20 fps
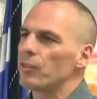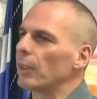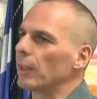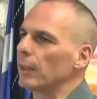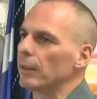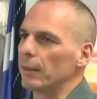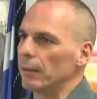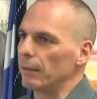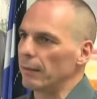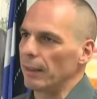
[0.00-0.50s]

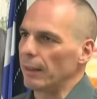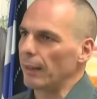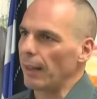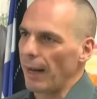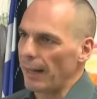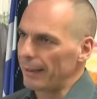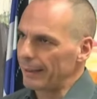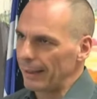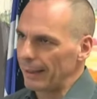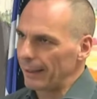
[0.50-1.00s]
the, the
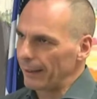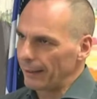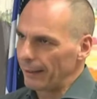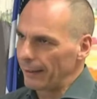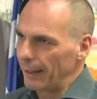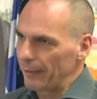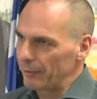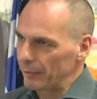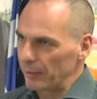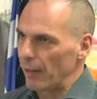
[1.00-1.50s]
radical
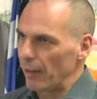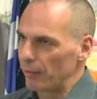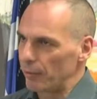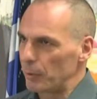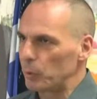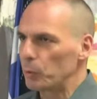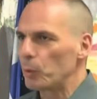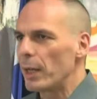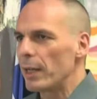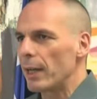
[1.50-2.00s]
left
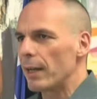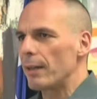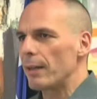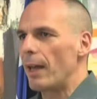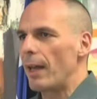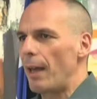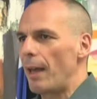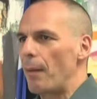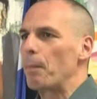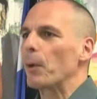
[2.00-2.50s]
government. We're
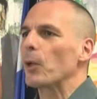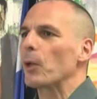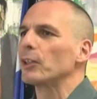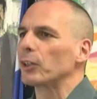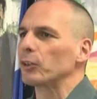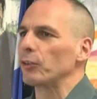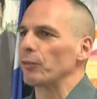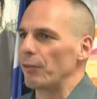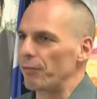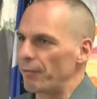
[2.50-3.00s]
a, a
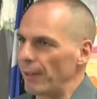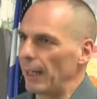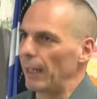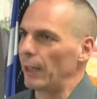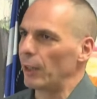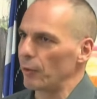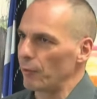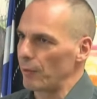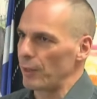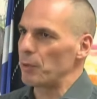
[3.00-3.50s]
product of the
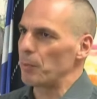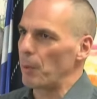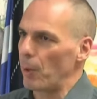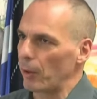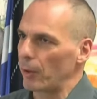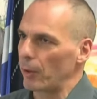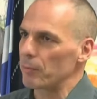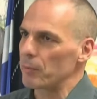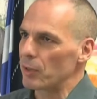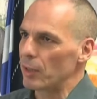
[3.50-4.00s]
failure of these
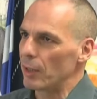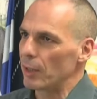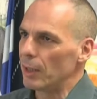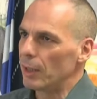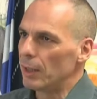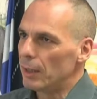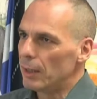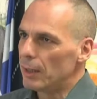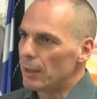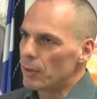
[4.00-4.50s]
programs.
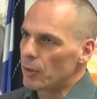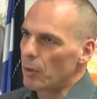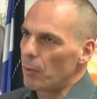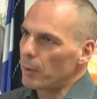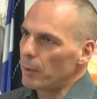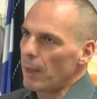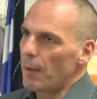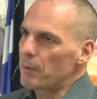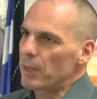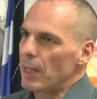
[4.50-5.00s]
So
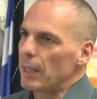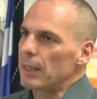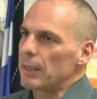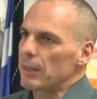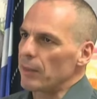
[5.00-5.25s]
what I'm saying is